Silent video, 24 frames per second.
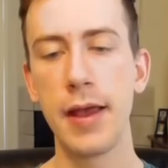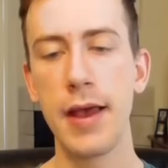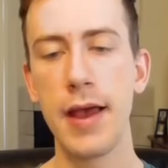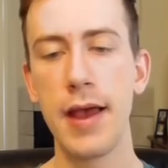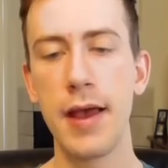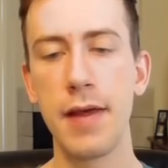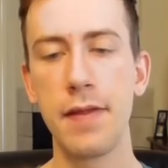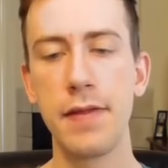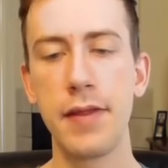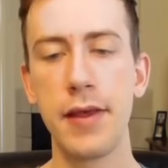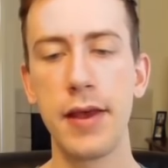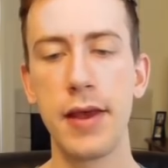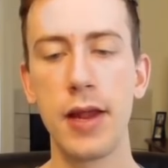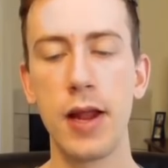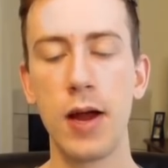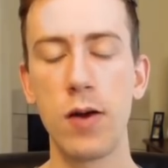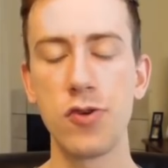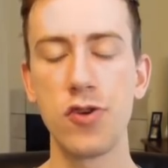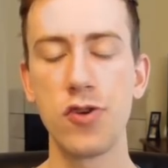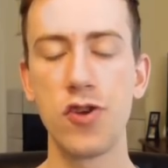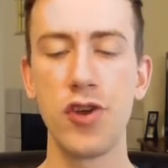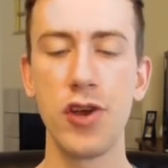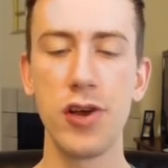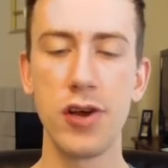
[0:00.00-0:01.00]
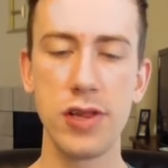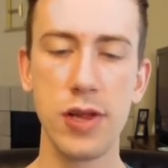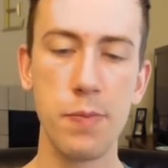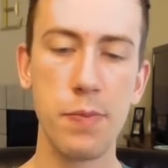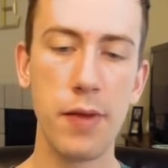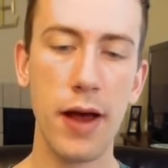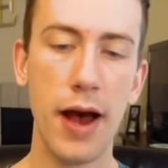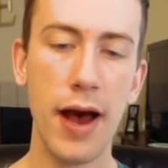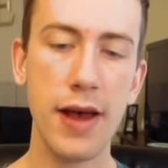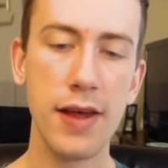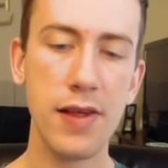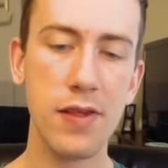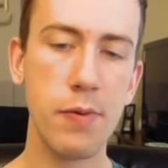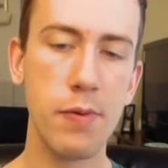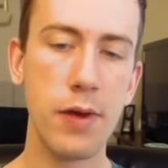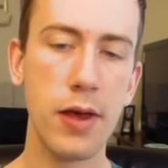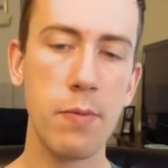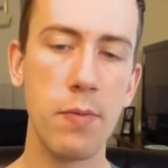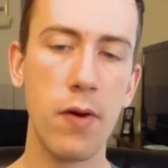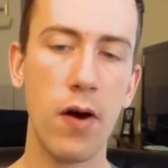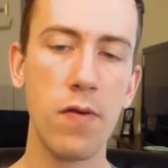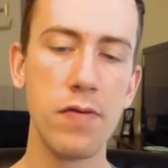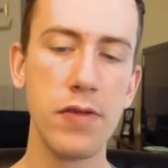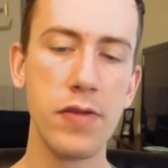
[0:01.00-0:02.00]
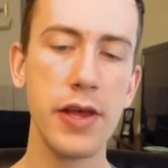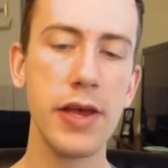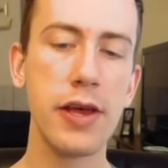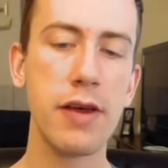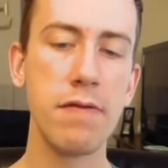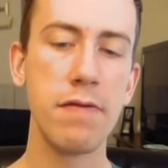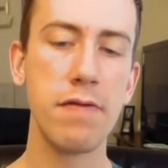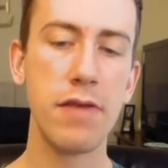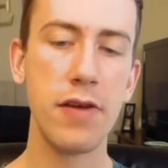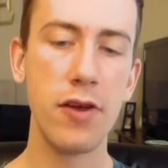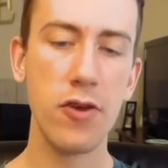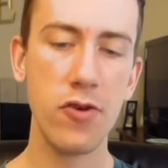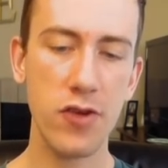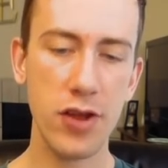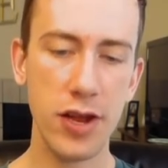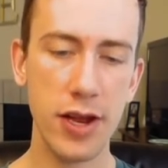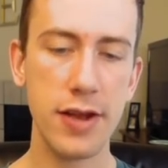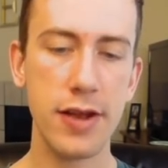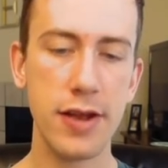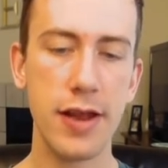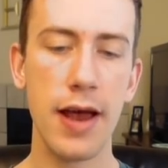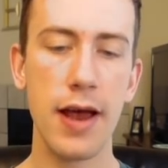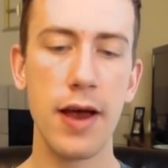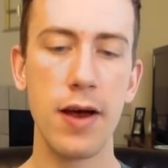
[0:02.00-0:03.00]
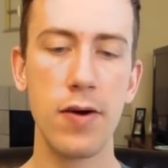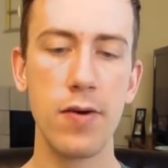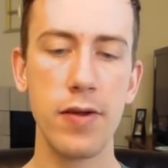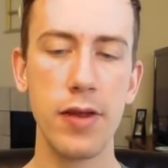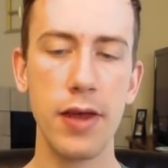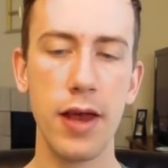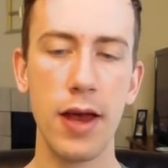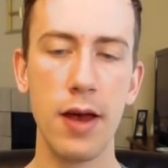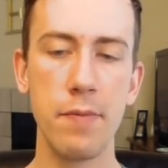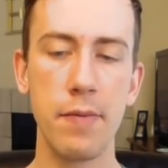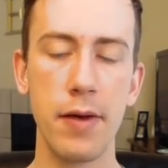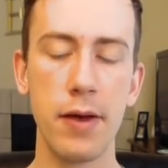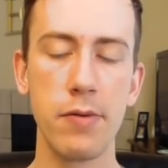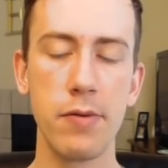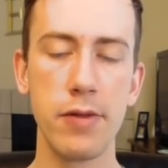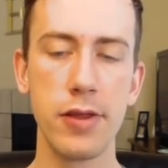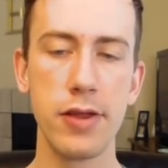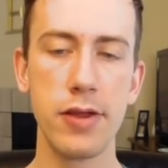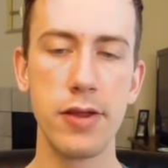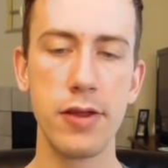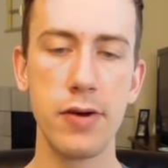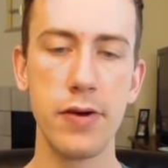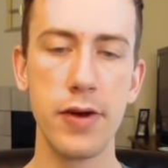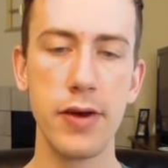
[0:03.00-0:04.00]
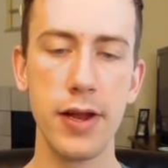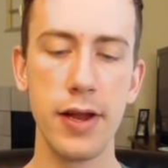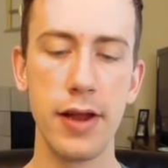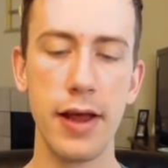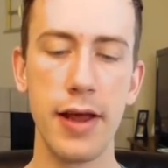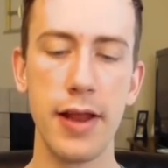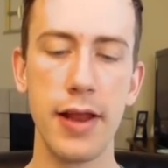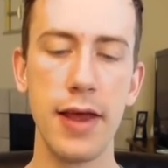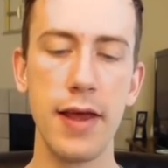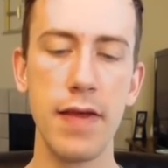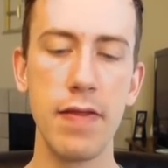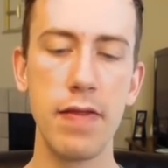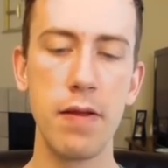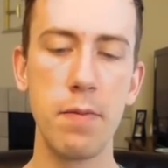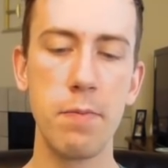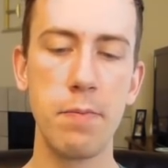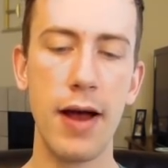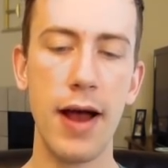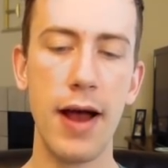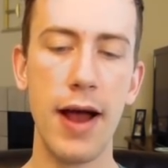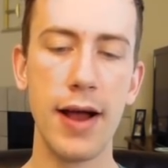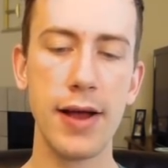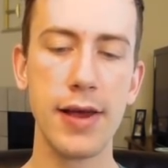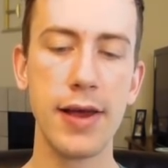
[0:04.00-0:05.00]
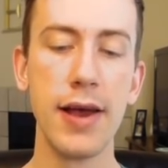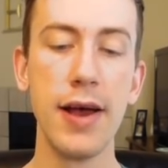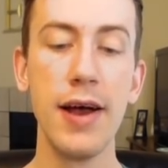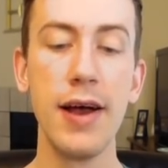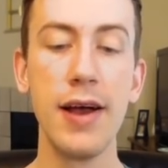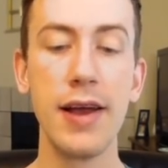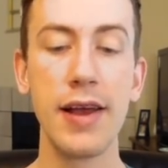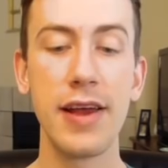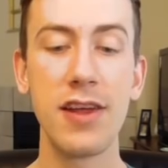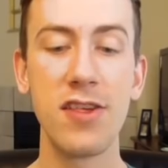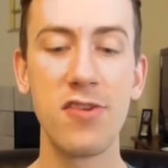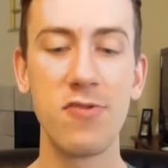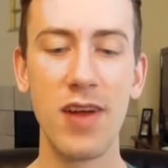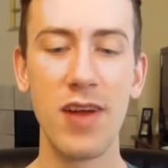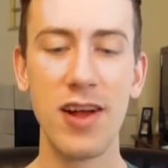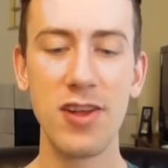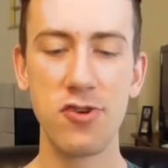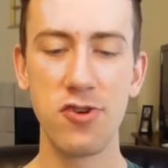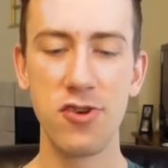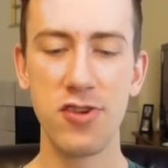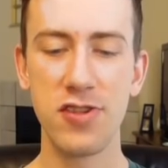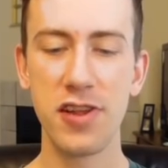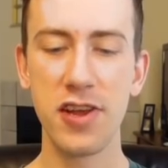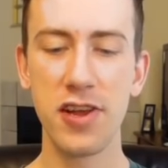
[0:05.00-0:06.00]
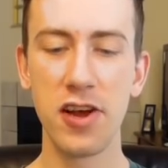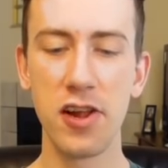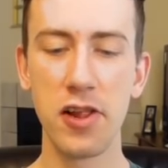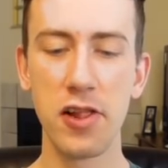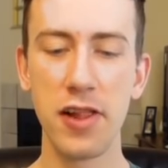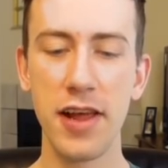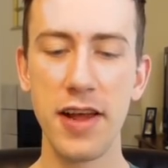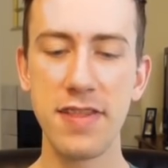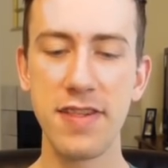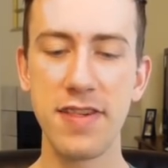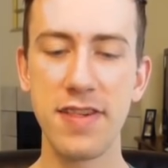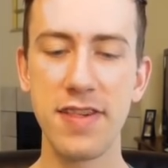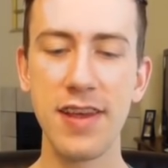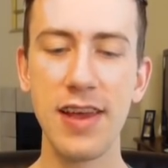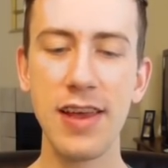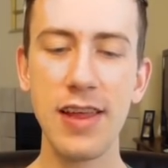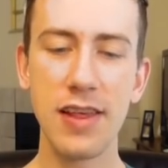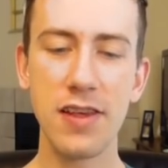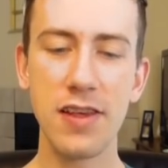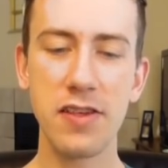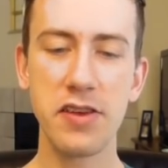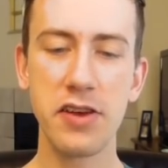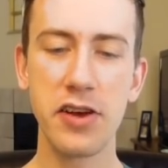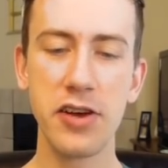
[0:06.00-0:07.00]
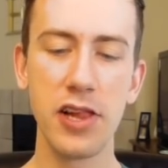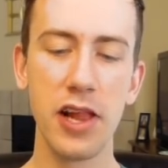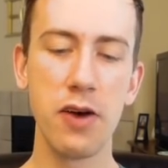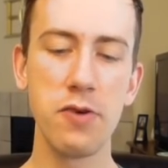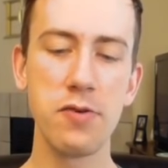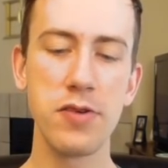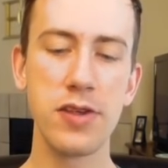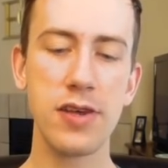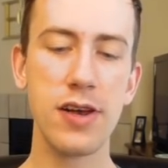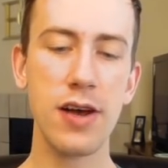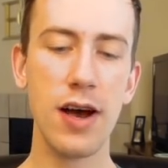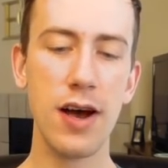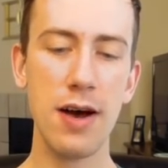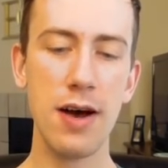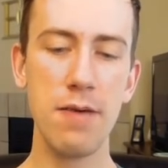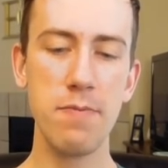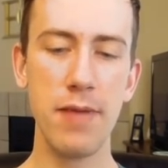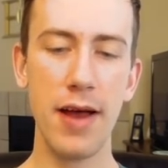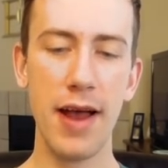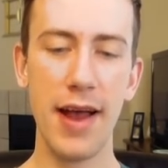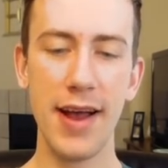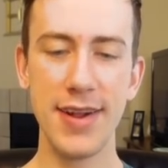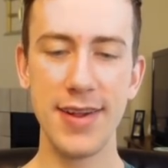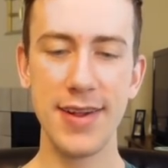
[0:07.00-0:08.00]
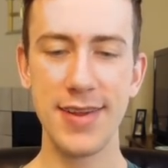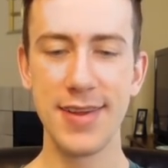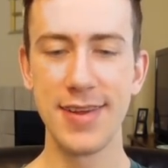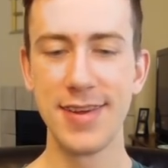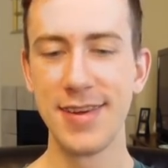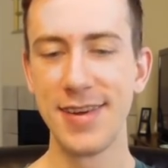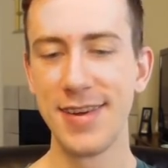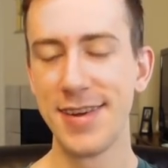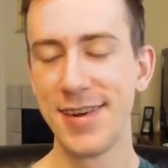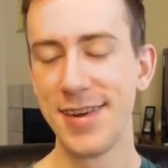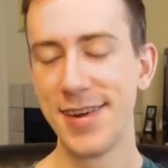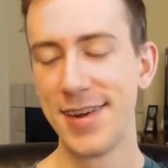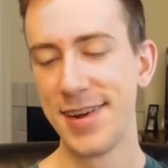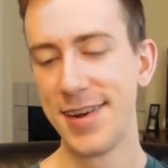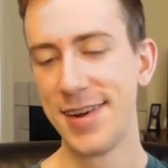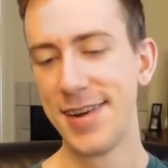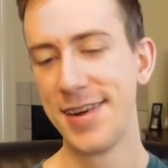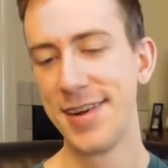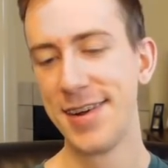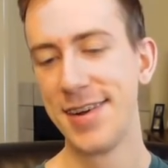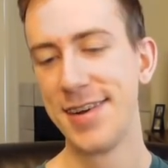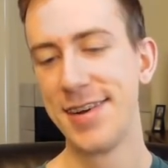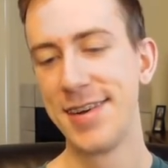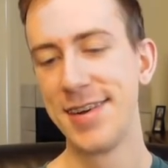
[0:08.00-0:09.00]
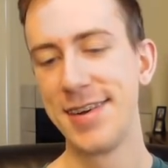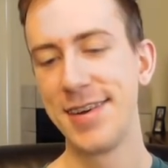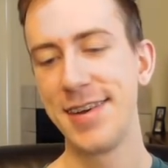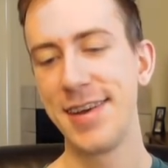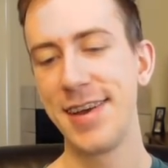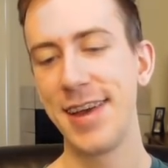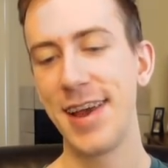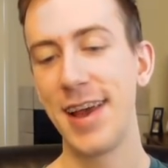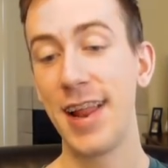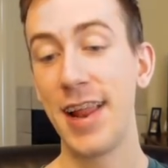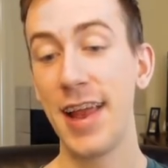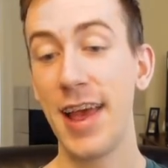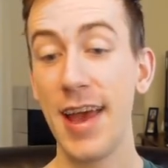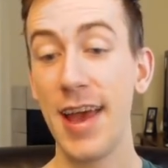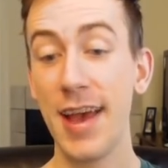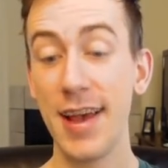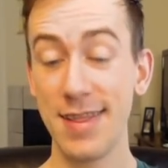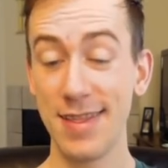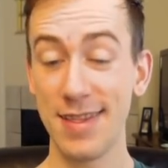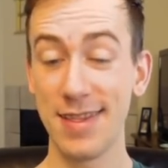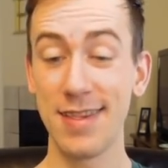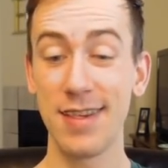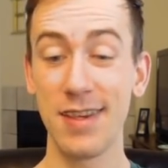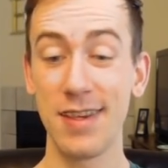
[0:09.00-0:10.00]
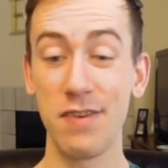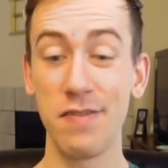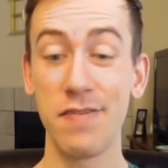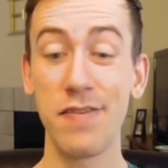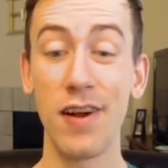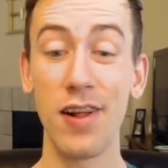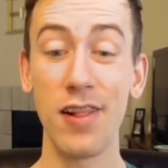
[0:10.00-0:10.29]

And then I'll shield up the Ice Beam, hopefully Confusion it down. Yep, able to do it. And in the back is Registeel. Let's see this close combat. It hits for a